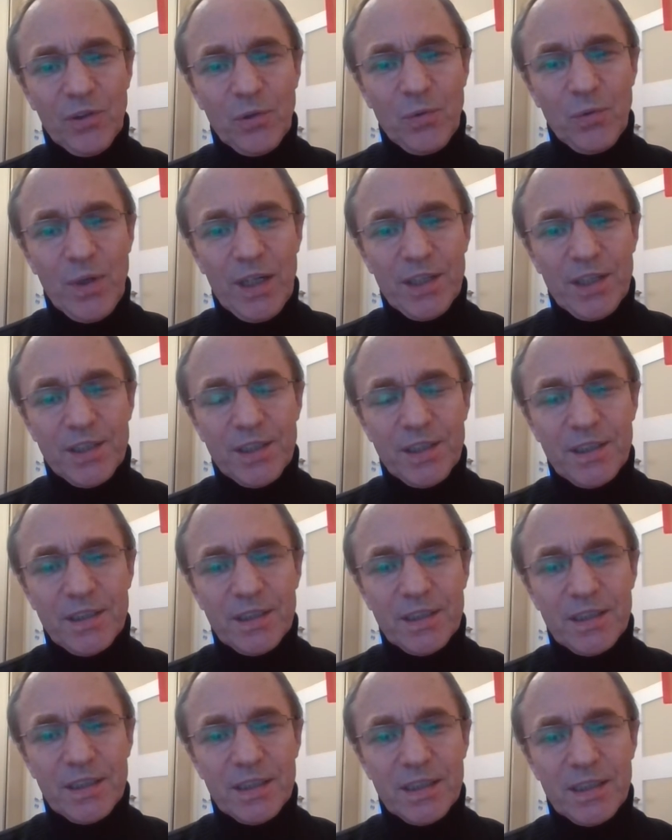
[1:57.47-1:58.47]

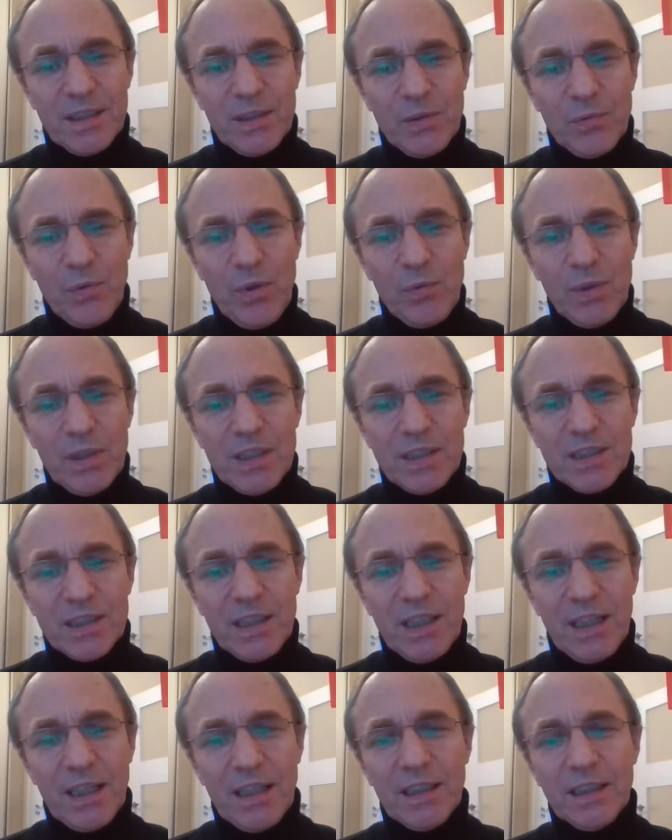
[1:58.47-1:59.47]
questions. We will
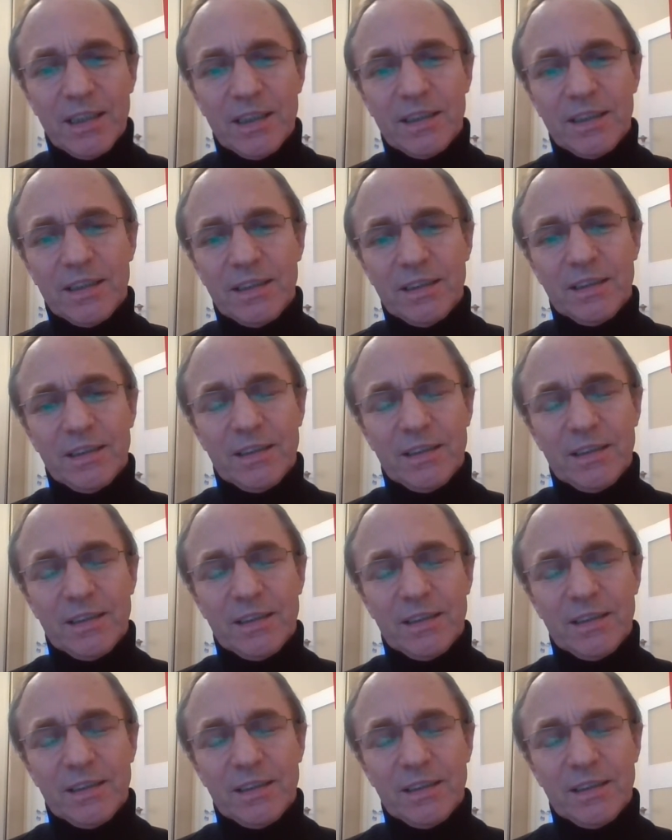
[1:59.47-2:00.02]
start